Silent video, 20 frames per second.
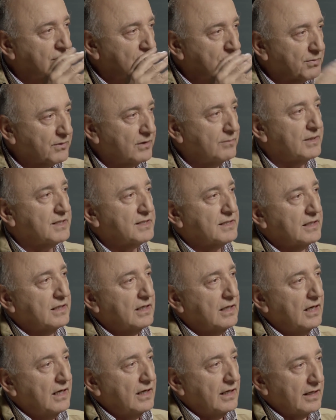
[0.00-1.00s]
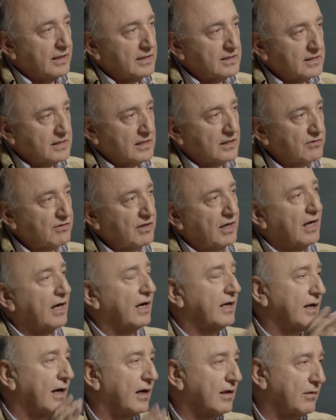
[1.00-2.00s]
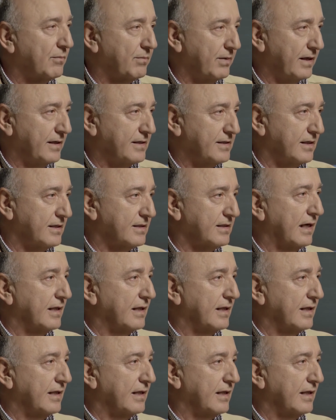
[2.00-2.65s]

supremacy in Syria and other places.